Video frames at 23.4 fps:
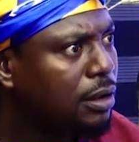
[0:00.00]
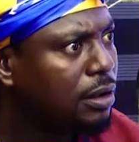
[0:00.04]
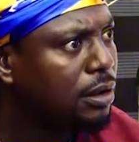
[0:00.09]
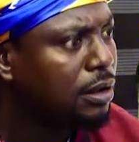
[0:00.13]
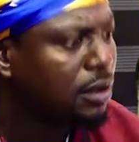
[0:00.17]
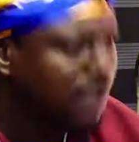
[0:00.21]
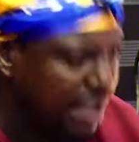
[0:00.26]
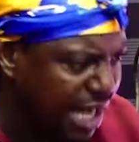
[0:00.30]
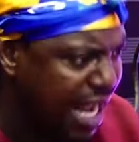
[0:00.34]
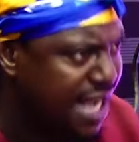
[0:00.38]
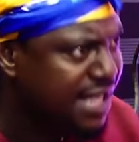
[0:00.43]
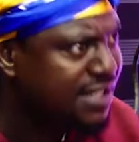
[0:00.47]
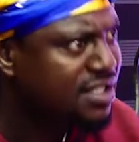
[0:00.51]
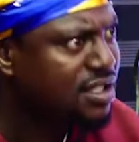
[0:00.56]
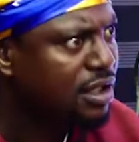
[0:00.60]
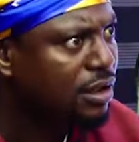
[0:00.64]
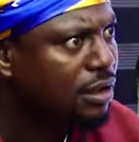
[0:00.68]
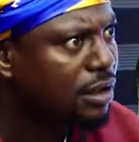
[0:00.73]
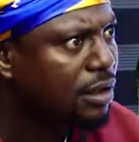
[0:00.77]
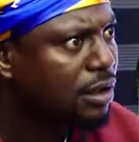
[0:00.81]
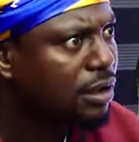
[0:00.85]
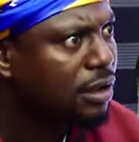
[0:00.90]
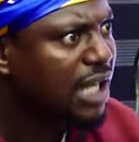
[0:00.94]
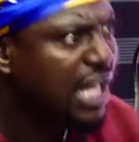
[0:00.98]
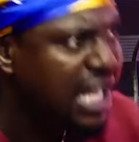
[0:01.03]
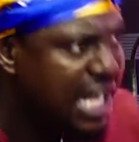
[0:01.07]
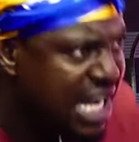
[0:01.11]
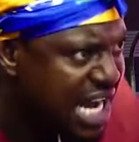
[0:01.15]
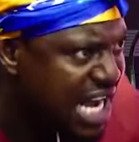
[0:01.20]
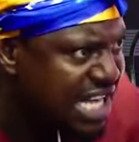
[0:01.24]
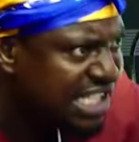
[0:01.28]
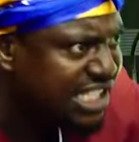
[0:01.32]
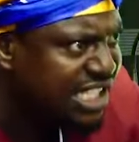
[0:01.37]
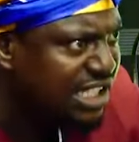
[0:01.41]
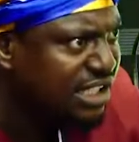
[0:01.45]
yes
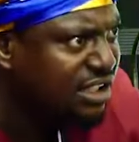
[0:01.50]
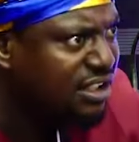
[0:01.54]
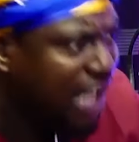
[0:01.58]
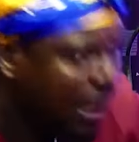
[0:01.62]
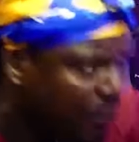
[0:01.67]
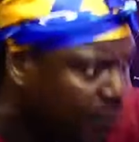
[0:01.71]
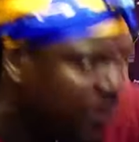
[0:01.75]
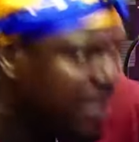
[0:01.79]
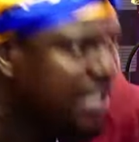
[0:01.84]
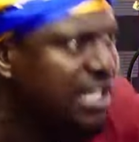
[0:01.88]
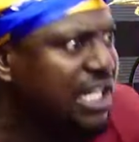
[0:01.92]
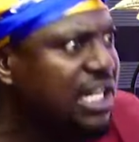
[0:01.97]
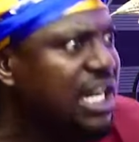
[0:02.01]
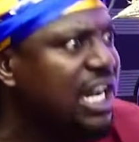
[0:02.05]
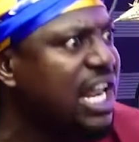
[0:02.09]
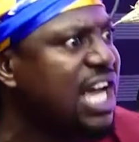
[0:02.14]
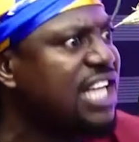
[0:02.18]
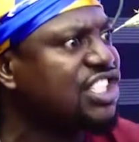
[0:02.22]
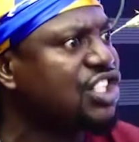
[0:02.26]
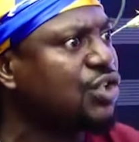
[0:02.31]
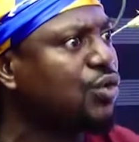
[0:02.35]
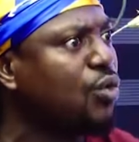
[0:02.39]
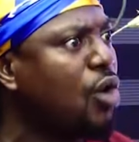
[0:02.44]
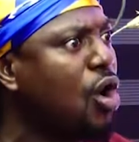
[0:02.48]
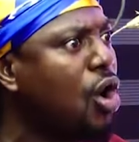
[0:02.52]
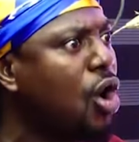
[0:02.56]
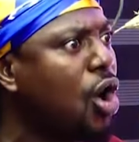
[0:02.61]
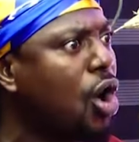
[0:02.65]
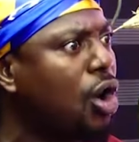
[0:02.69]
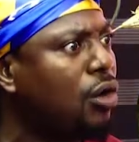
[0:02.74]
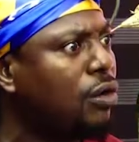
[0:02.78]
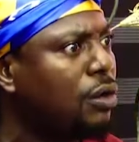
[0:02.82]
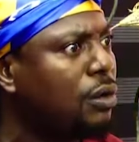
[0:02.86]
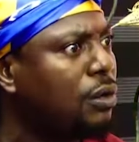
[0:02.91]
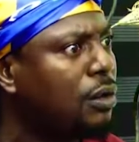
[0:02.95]
relation ye win relation
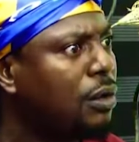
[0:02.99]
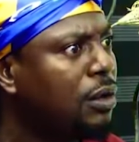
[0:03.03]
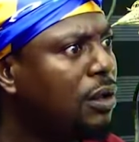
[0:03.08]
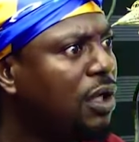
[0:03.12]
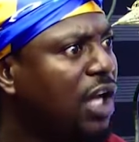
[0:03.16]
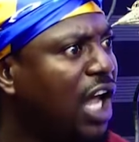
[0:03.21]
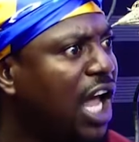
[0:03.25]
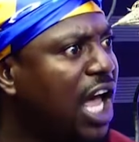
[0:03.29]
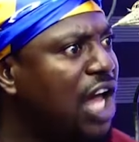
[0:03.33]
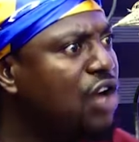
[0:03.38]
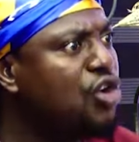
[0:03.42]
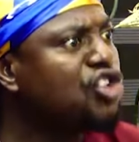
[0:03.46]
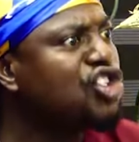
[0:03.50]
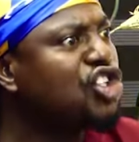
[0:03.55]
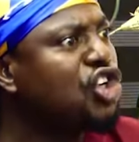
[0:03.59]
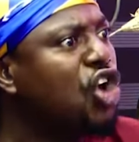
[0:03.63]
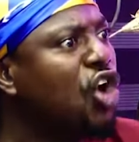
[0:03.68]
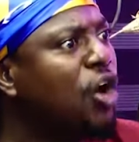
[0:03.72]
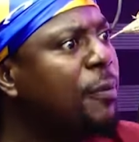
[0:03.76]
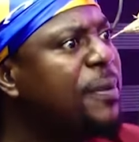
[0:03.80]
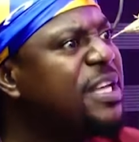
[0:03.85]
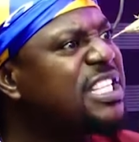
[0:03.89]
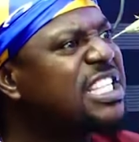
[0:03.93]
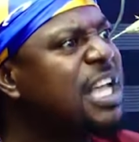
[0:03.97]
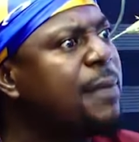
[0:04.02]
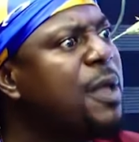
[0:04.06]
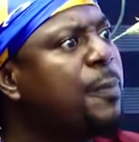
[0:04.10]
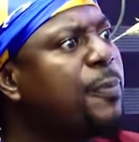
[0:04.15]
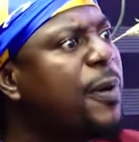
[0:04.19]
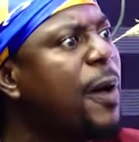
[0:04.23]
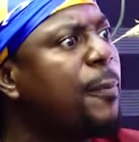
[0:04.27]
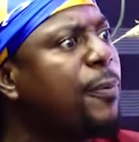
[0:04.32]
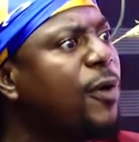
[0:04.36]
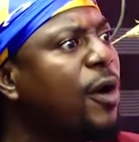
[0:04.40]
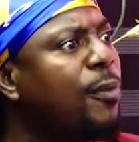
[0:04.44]
wo And until you send me
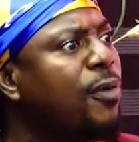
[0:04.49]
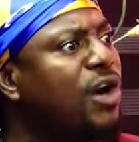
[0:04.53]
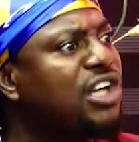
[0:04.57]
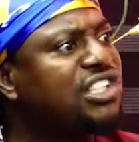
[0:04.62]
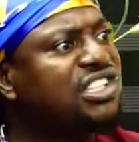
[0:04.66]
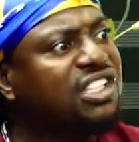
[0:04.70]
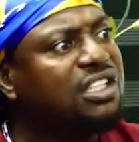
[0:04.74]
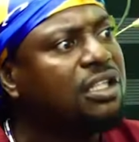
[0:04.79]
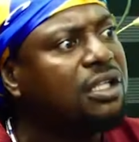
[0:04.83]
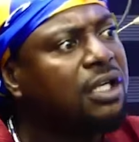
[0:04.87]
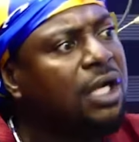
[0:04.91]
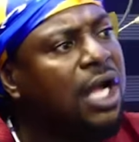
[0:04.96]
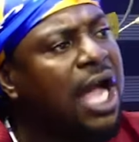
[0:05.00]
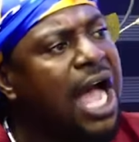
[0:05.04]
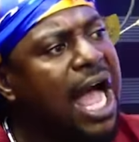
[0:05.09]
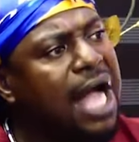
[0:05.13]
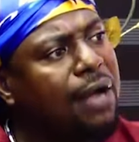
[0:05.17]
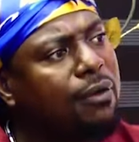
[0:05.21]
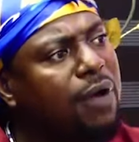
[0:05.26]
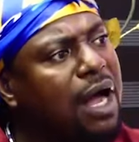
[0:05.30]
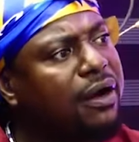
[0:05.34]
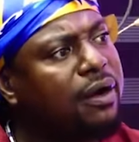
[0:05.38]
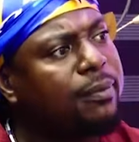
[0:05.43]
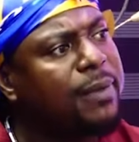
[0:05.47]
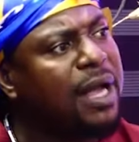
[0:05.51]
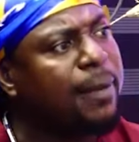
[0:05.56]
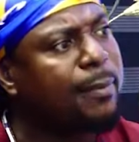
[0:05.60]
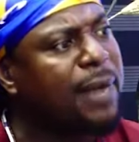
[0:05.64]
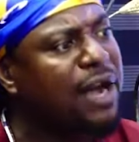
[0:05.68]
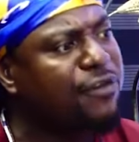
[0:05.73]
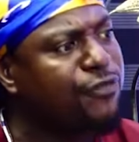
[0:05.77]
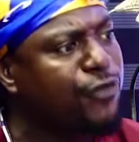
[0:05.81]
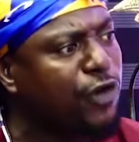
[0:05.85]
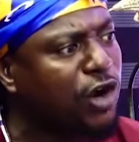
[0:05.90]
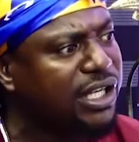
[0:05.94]
per promotion, I can't
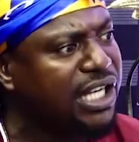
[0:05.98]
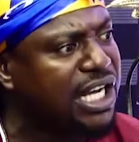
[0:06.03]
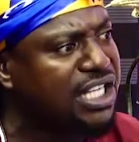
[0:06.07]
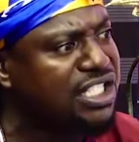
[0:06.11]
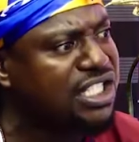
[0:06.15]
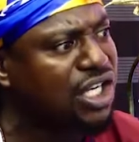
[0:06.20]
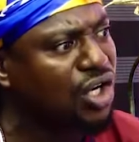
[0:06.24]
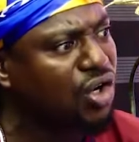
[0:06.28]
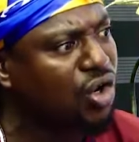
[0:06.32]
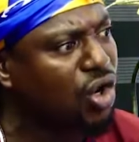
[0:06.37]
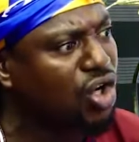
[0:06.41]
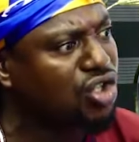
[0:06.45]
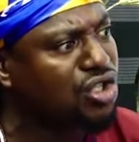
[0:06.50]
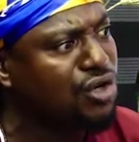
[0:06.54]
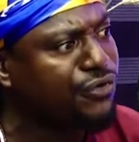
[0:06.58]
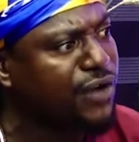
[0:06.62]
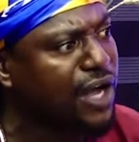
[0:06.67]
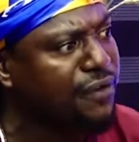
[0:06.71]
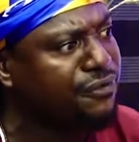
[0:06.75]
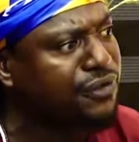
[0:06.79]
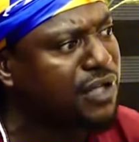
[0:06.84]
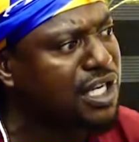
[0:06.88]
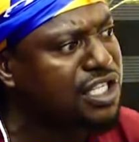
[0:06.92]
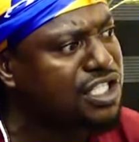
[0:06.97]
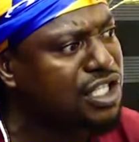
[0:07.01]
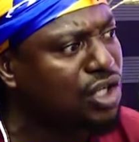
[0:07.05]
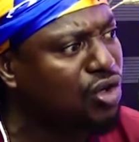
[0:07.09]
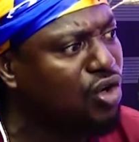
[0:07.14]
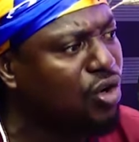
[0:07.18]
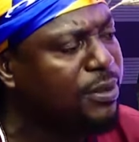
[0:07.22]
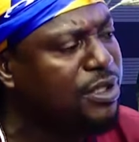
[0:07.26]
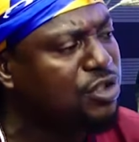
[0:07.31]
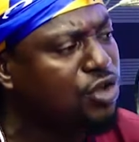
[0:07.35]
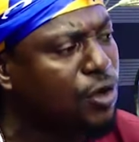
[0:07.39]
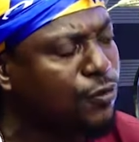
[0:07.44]
remember 4 years ago or so 5 years ago,
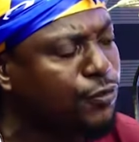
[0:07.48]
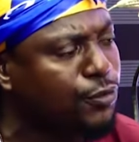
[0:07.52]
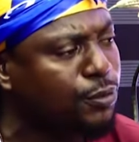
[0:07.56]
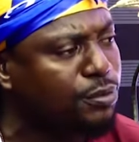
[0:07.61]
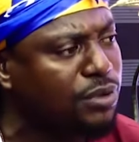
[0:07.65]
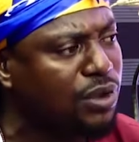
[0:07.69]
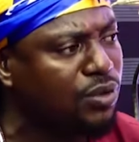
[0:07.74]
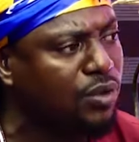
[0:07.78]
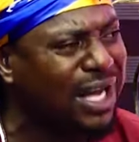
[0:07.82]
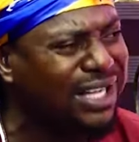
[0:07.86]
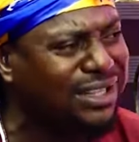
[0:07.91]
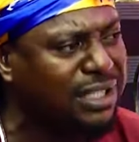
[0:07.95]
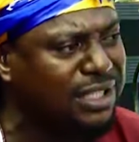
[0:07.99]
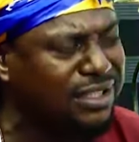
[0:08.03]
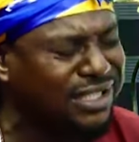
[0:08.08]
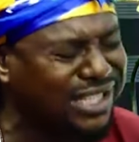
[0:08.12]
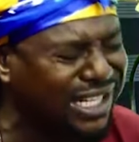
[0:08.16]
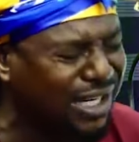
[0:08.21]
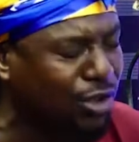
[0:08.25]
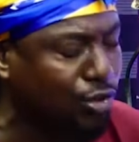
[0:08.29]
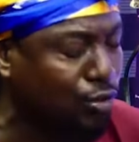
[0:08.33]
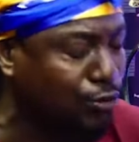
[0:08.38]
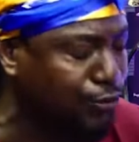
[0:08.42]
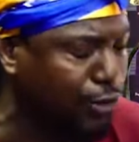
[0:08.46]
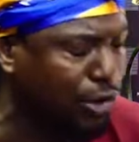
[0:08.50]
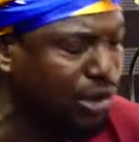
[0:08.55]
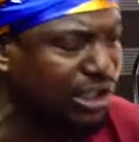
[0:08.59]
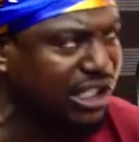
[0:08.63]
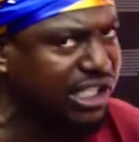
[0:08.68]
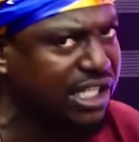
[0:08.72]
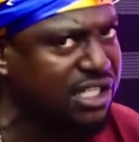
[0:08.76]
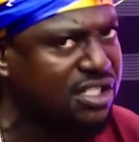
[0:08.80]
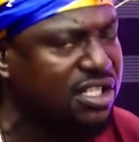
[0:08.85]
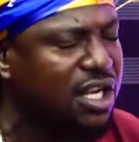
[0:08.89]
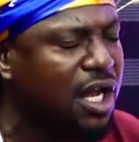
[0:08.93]
myself will be where I think 3 to 4
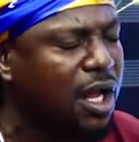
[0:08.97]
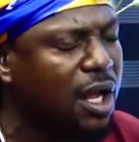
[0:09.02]
years.